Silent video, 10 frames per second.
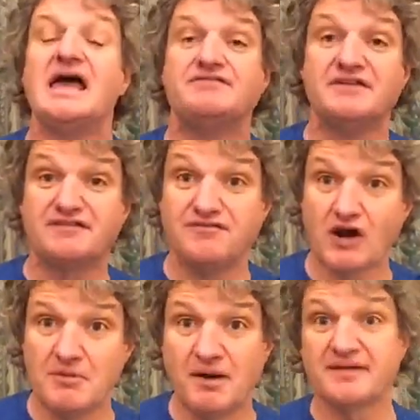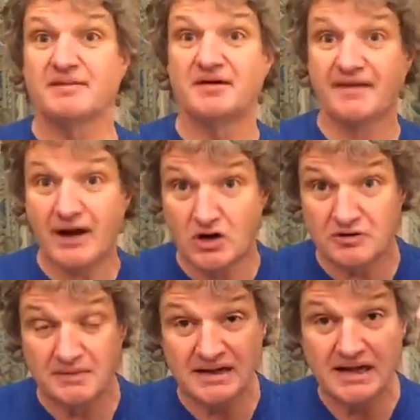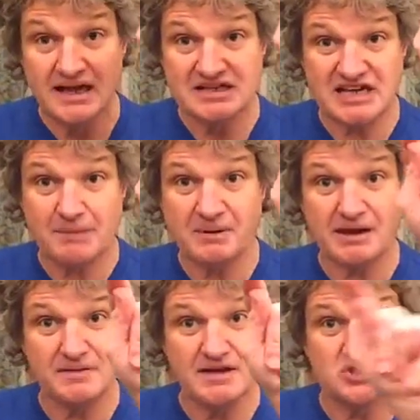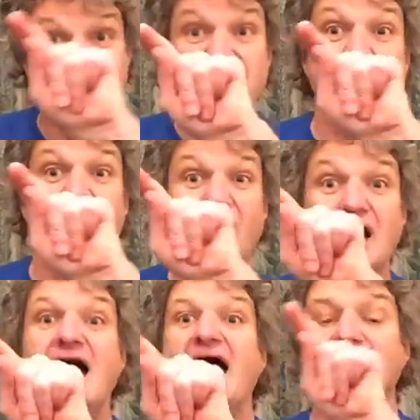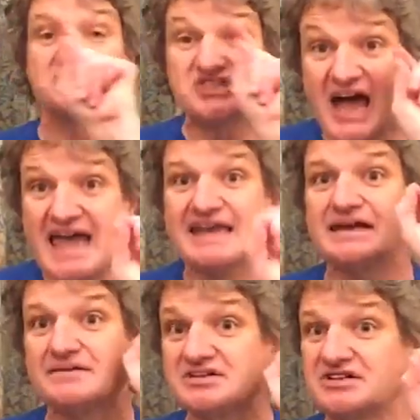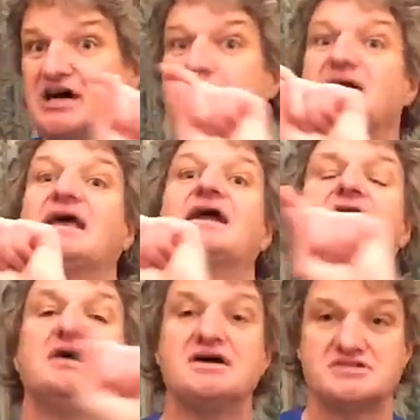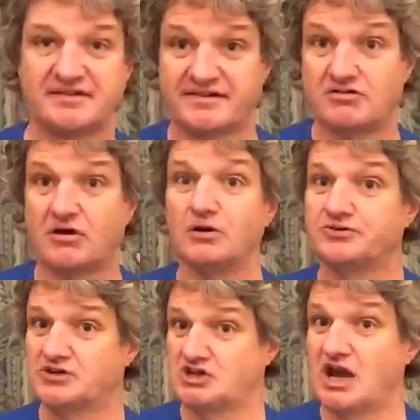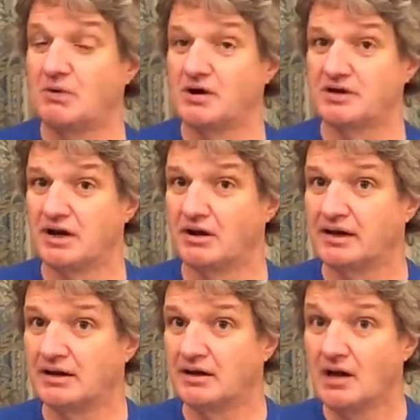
If it's followed by something like that, could mean tapping in the address bar and taking the time again to scroll to check where you're going.